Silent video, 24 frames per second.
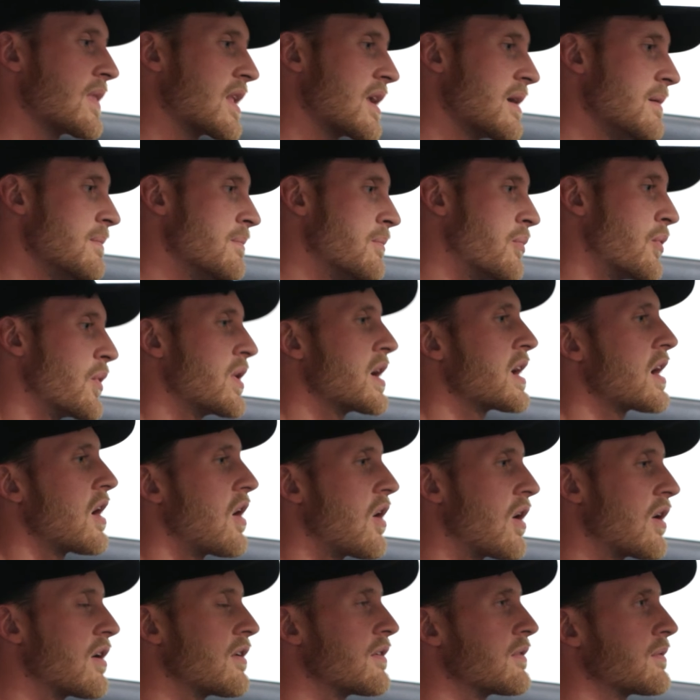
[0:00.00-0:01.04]
bring
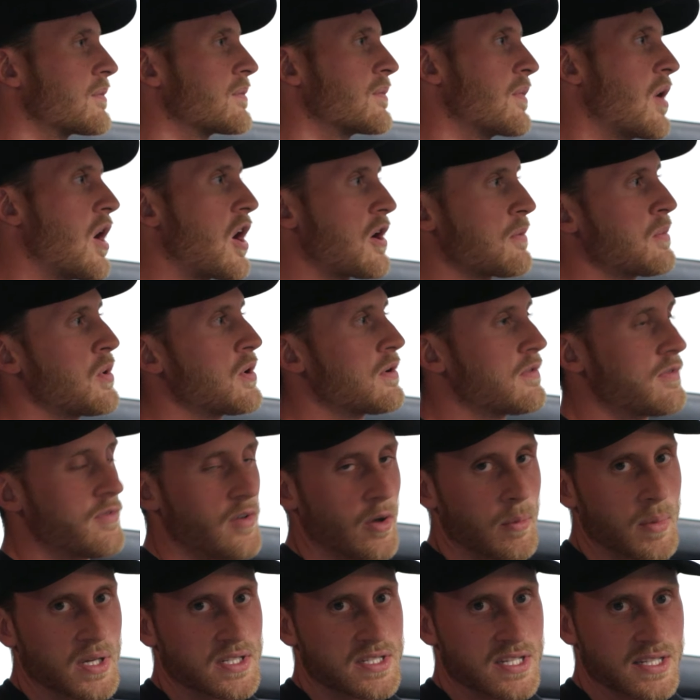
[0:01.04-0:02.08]
our automotive
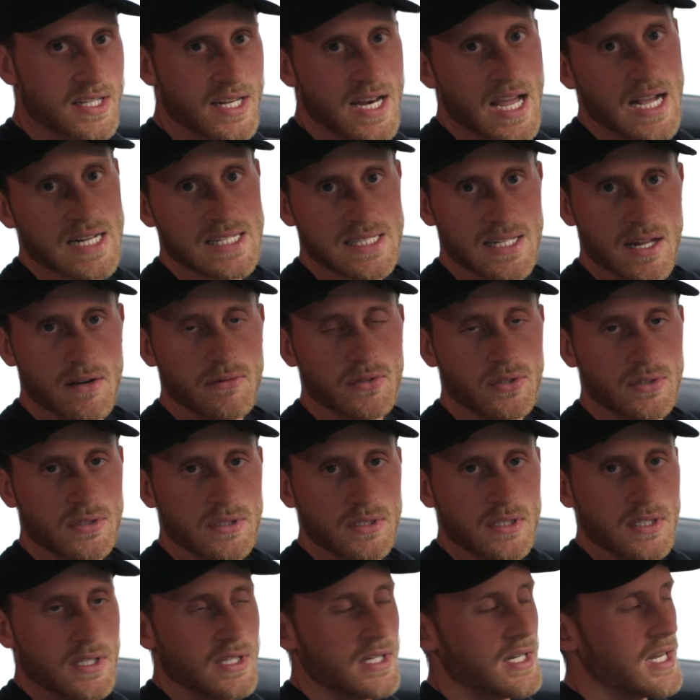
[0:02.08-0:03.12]
filming to the next level
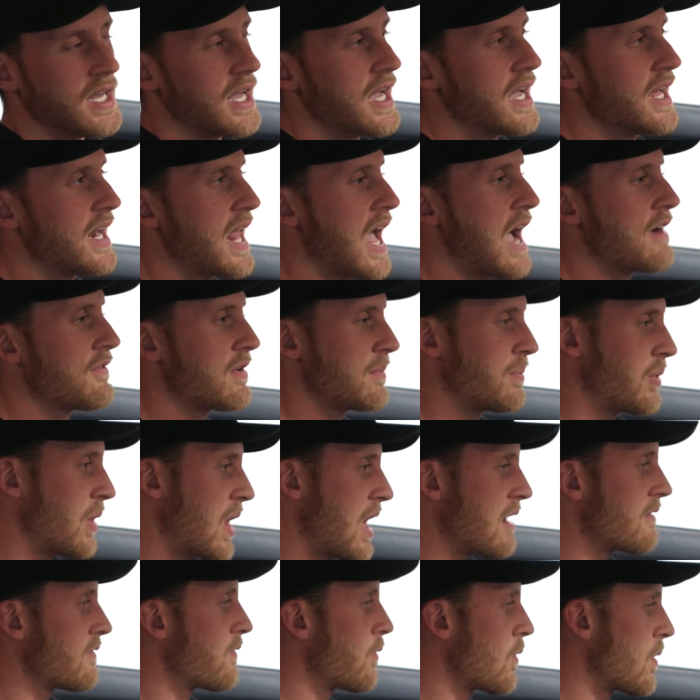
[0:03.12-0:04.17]
and have a
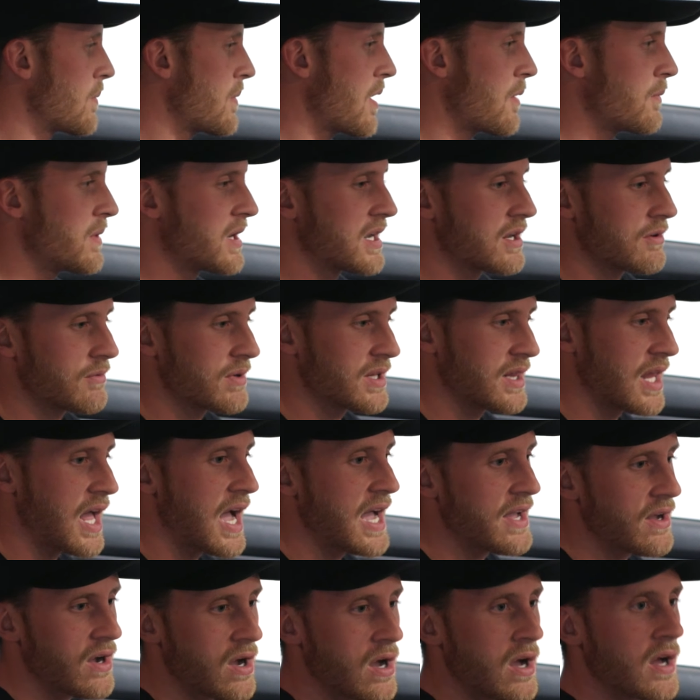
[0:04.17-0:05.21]
platform that we can
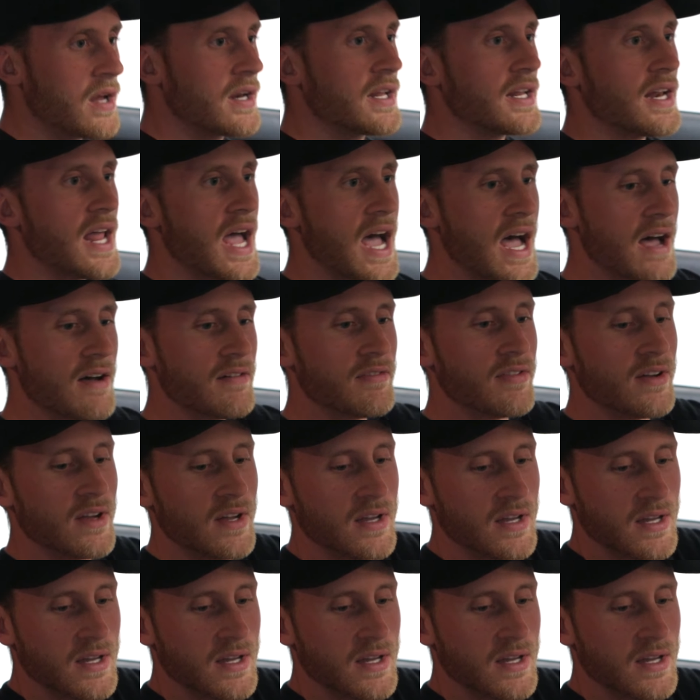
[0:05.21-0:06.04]
rely on and have